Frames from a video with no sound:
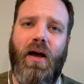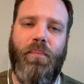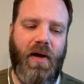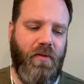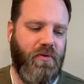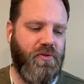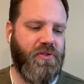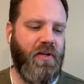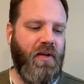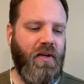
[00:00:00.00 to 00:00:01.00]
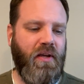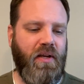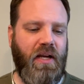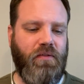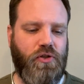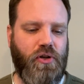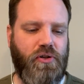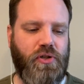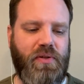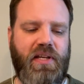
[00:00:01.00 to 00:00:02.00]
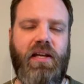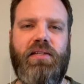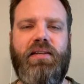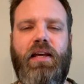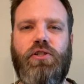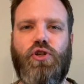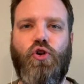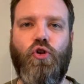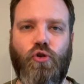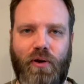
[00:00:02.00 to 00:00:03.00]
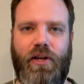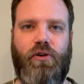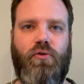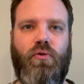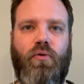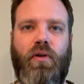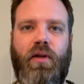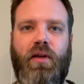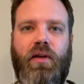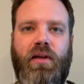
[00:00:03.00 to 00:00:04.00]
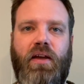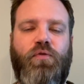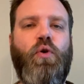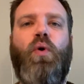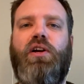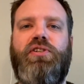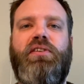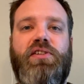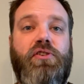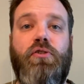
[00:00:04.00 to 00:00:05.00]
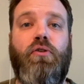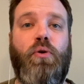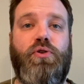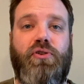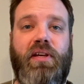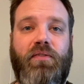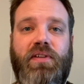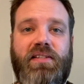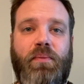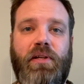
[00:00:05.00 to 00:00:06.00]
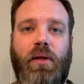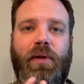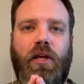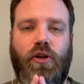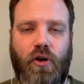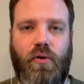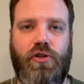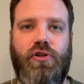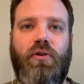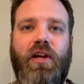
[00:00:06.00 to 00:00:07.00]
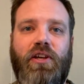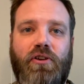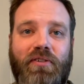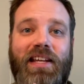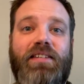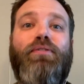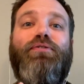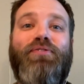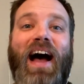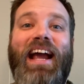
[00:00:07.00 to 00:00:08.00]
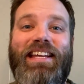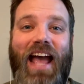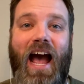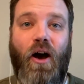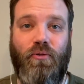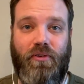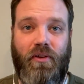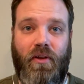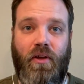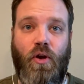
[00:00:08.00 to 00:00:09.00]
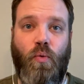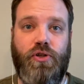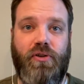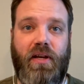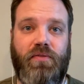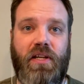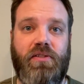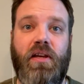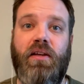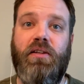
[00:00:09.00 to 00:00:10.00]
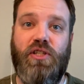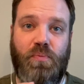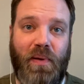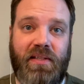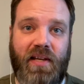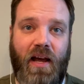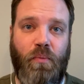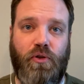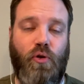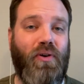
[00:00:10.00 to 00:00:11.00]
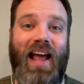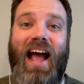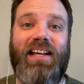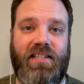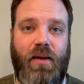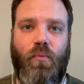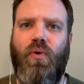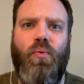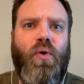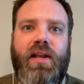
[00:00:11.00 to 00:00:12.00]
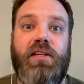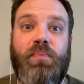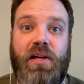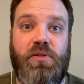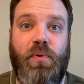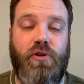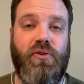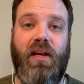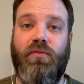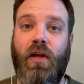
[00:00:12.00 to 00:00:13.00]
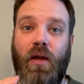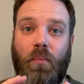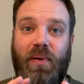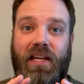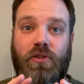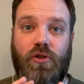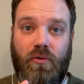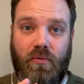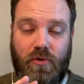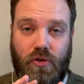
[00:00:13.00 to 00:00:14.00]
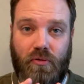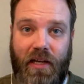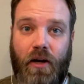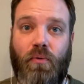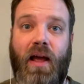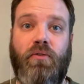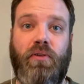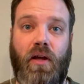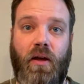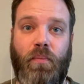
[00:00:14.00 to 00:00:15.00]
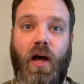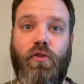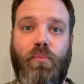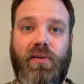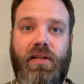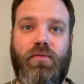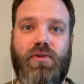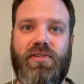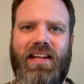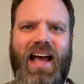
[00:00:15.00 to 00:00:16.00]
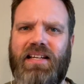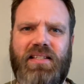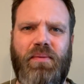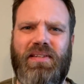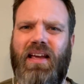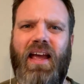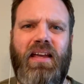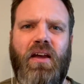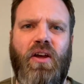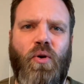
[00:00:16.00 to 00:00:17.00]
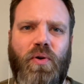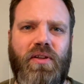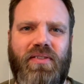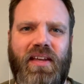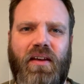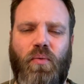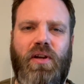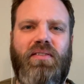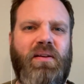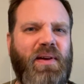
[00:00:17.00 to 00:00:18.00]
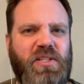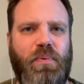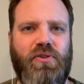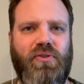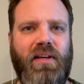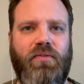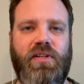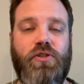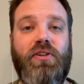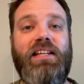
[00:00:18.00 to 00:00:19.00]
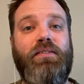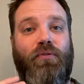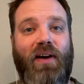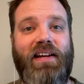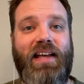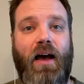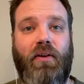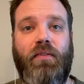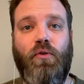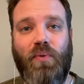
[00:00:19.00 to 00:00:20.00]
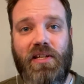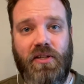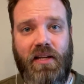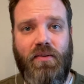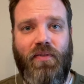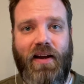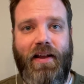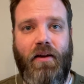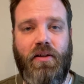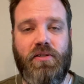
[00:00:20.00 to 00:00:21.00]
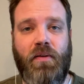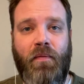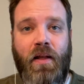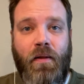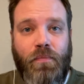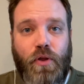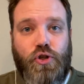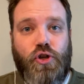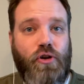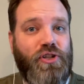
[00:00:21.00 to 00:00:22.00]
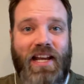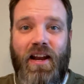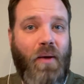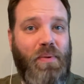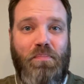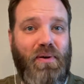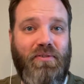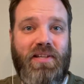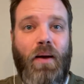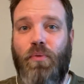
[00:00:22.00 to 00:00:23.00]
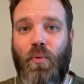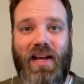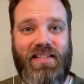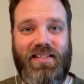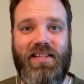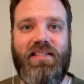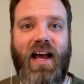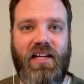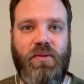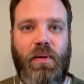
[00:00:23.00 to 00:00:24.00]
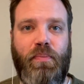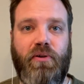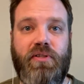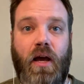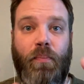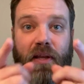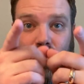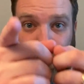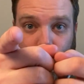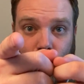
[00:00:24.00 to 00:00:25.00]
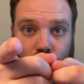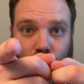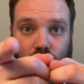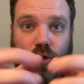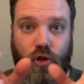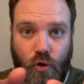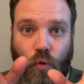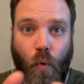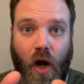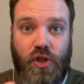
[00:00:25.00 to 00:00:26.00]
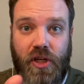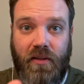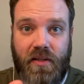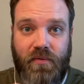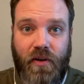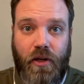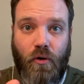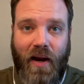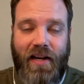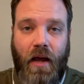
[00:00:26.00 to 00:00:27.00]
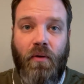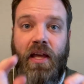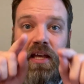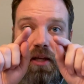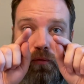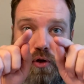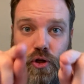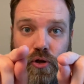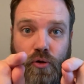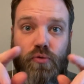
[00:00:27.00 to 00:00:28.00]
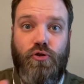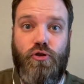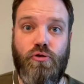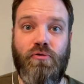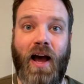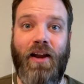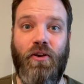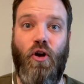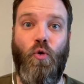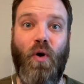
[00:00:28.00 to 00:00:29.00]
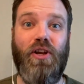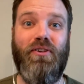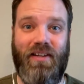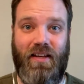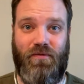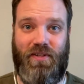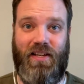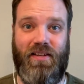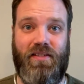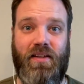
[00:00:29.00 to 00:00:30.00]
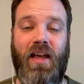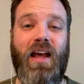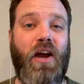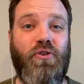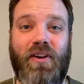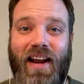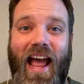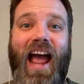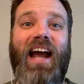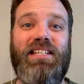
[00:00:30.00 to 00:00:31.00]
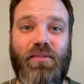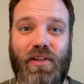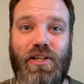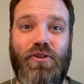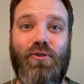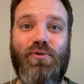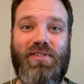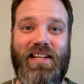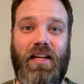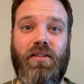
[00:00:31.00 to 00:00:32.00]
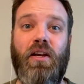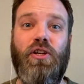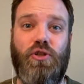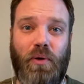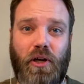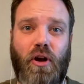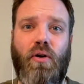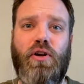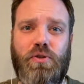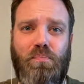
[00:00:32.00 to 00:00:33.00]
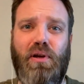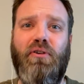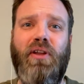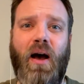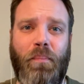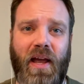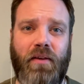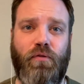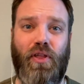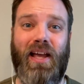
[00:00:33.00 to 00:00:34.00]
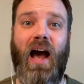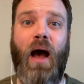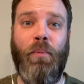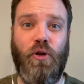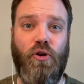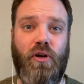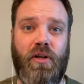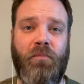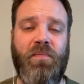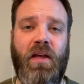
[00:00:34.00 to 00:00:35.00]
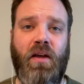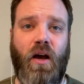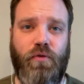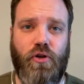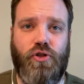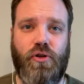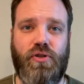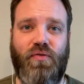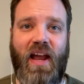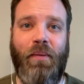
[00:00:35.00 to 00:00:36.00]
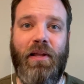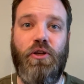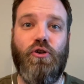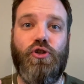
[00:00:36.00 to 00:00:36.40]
up others in the church. So it's critical. If you're watching this and you don't know what your gift is, let me encourage you. You need to find out what your gift is. Spend time with the Lord. Ask Him, what is my spiritual gift? Begin to get around other believers and ask them and say, hey, what do you think? What do you think my spiritual gift is? You need to find out. And the reason you need to find out is the church cannot be built up the way it's designed to be built up if you watching this video right now, if you do not know what your gift is and you're not actively using it to encourage, build up, and for the common good of your church family